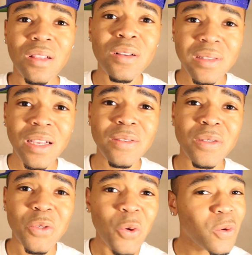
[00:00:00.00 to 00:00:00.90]
It looks like
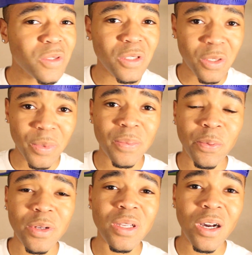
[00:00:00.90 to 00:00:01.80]
the school system
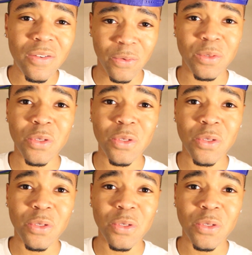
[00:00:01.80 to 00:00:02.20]
is pretty awful